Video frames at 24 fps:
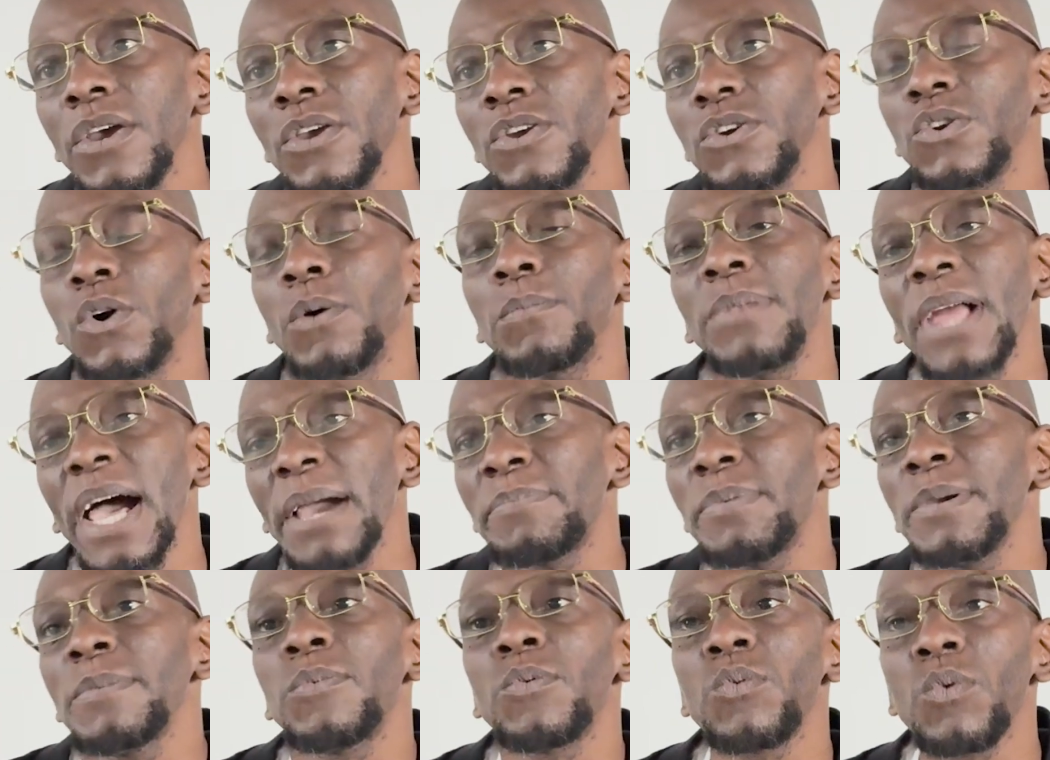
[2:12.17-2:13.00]

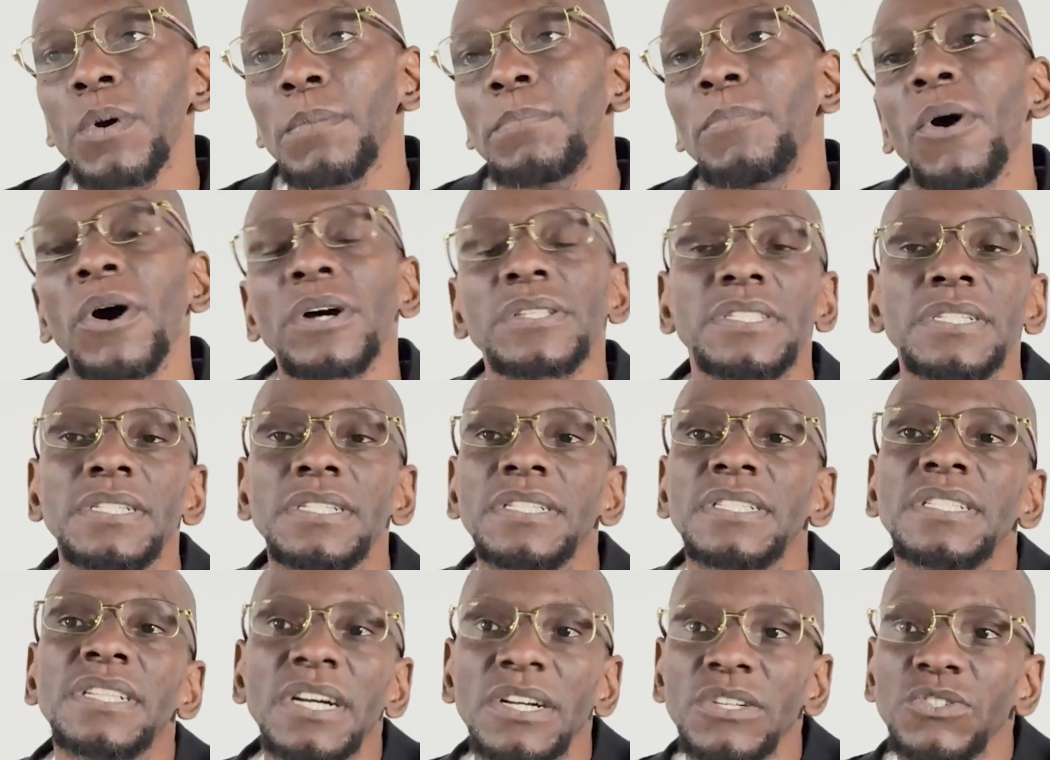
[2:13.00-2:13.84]
Black people were brought to
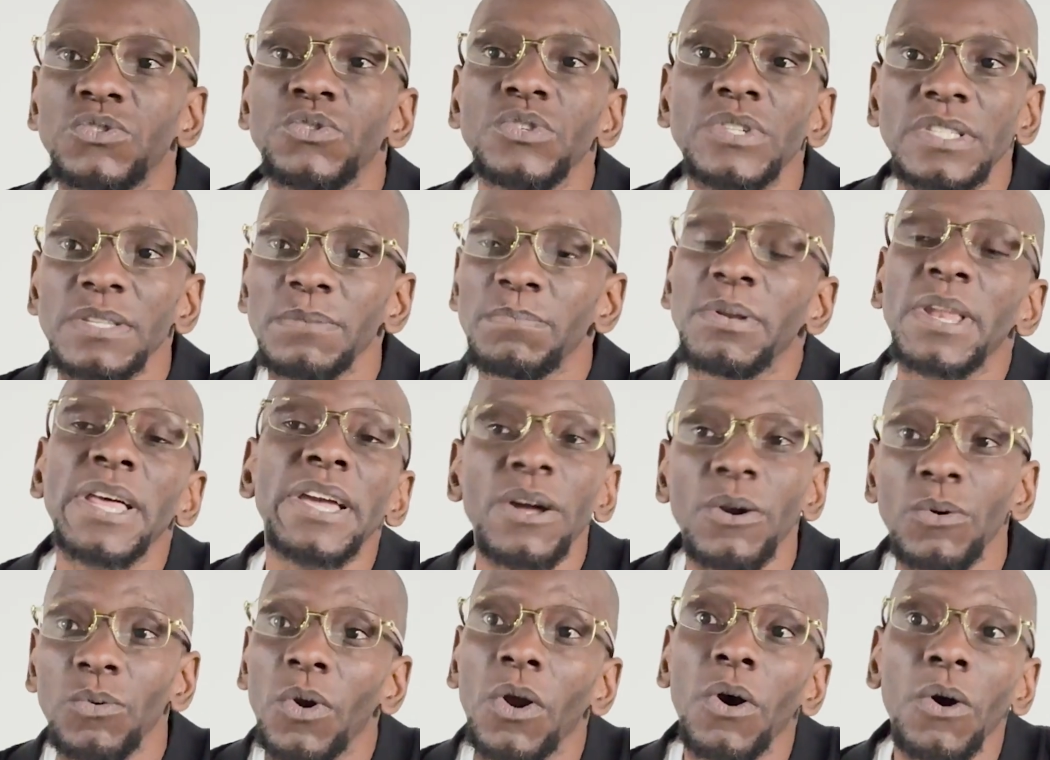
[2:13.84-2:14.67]
this country to play
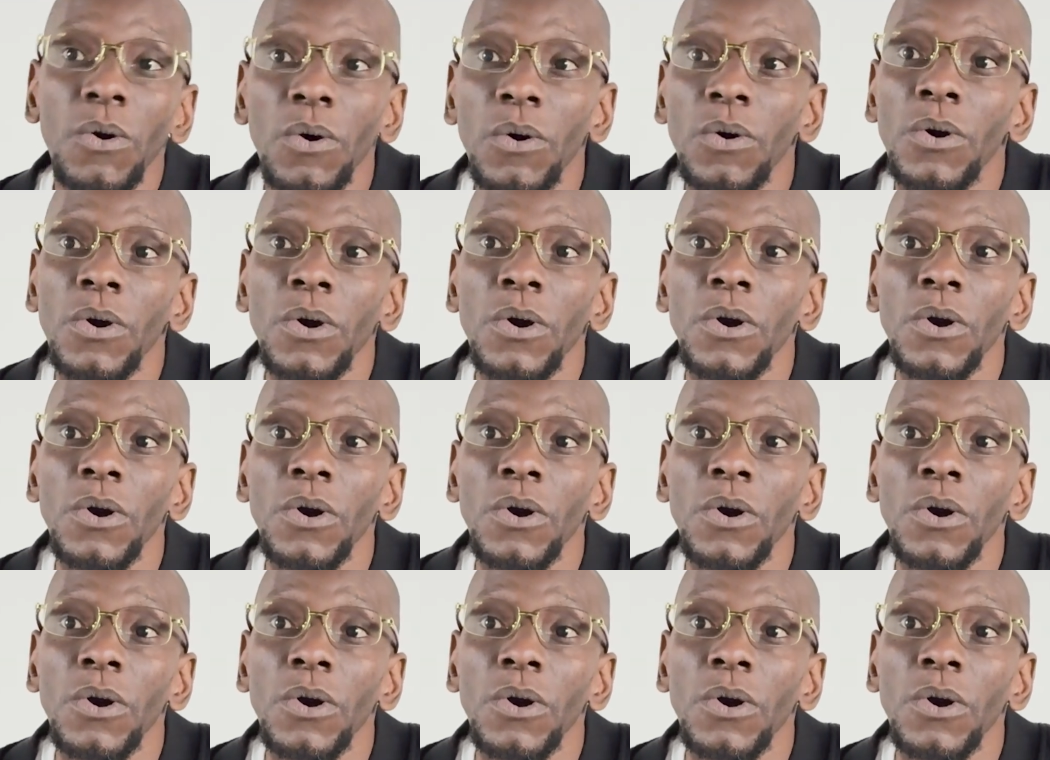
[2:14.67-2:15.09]
a role.